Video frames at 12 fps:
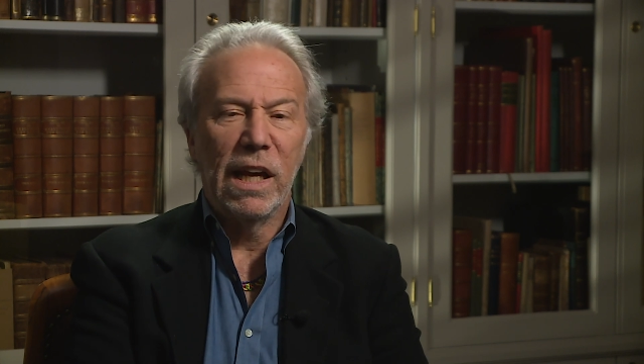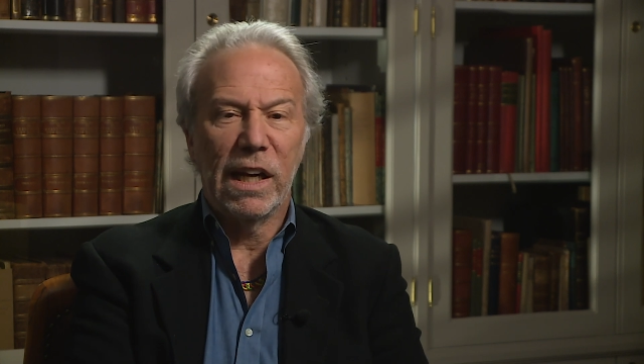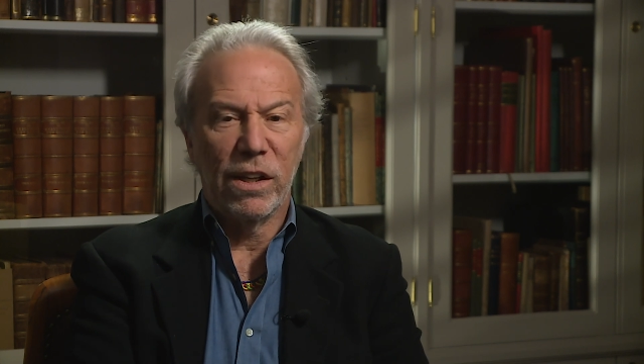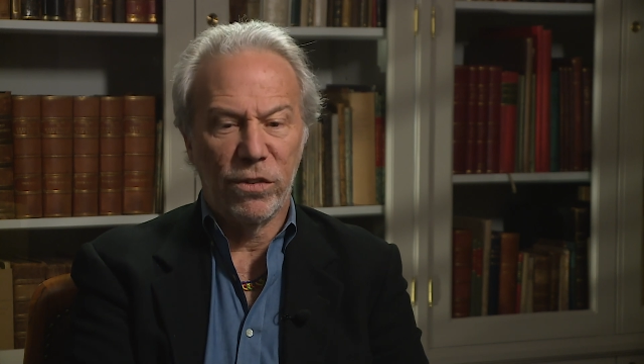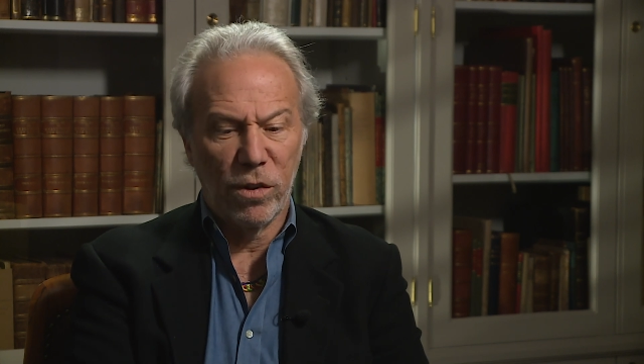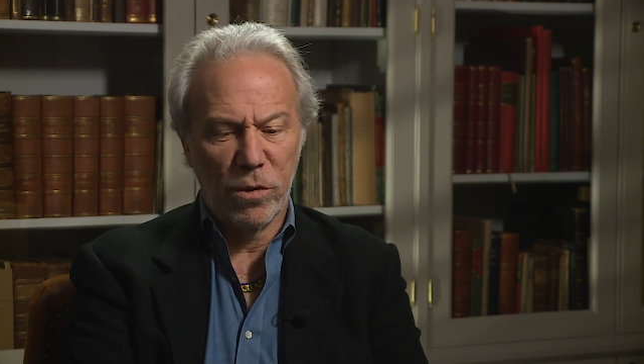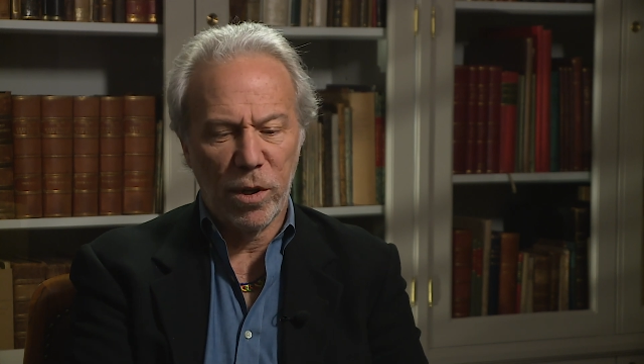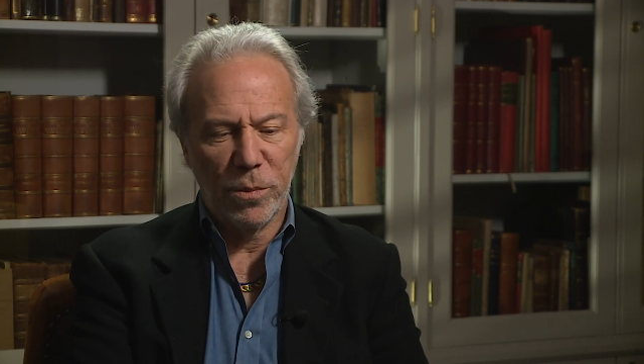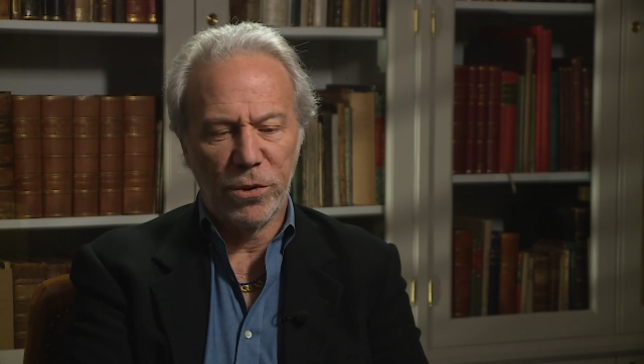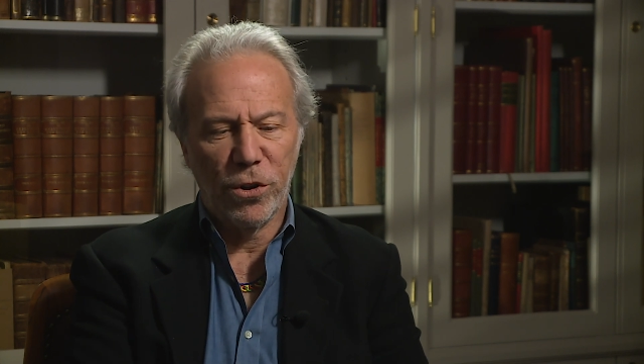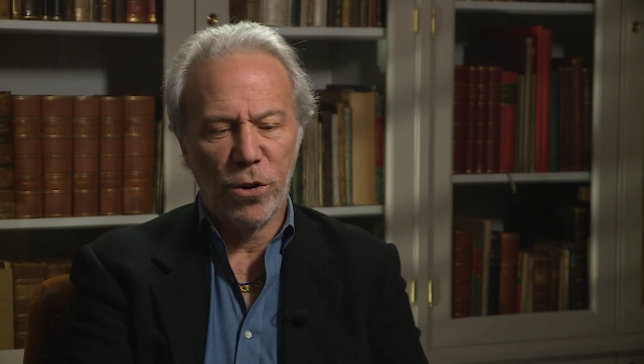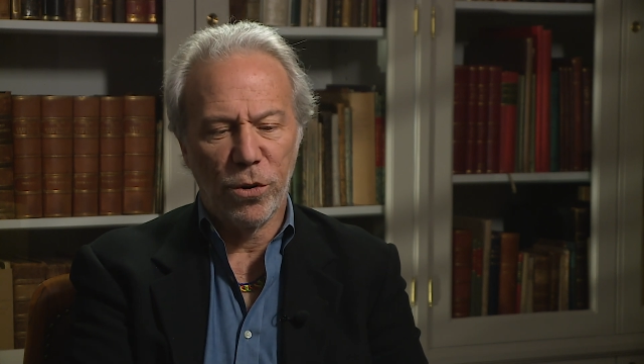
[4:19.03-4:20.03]
can
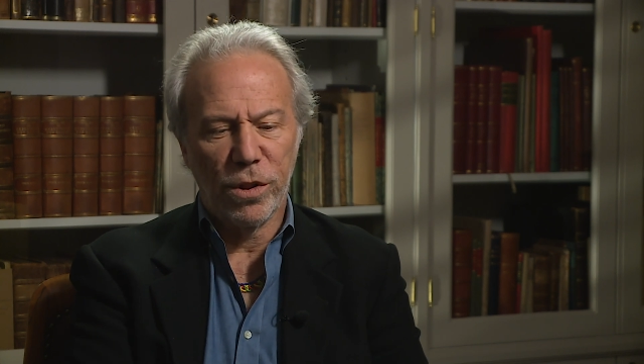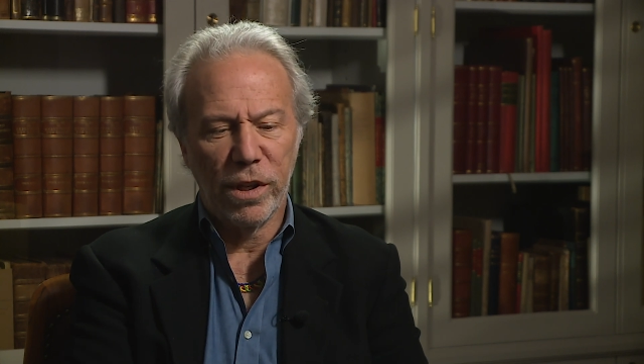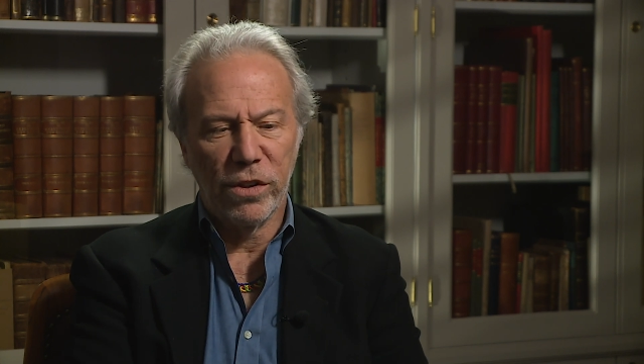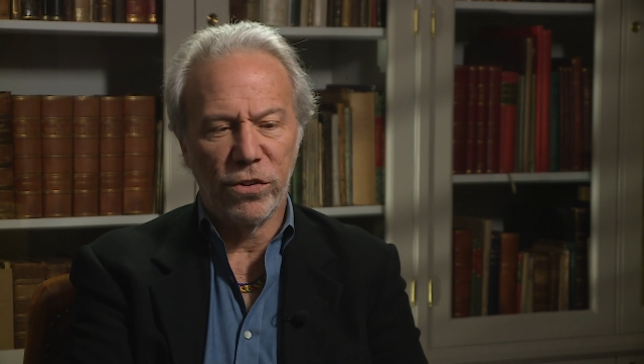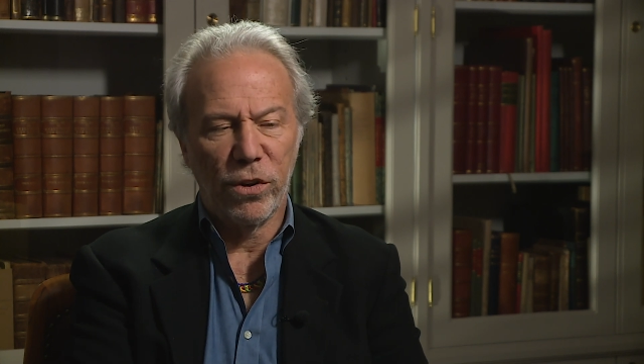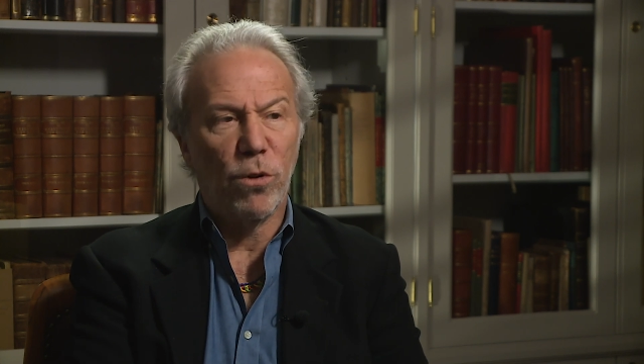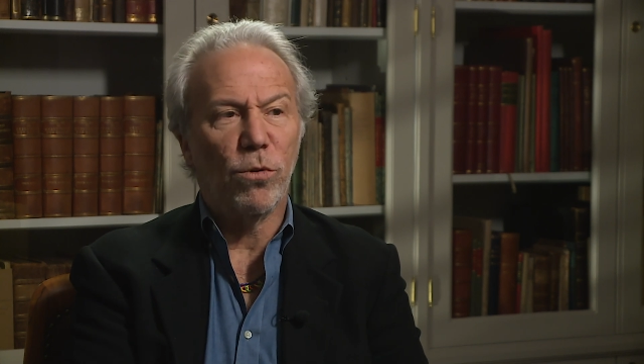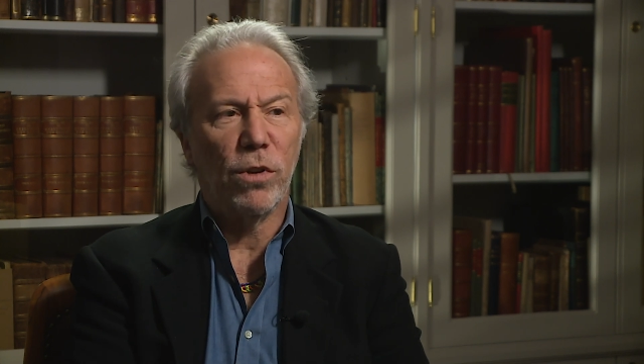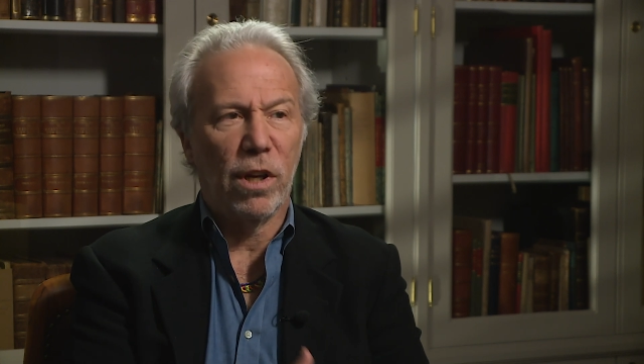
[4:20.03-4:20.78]
sometimes cure things that our own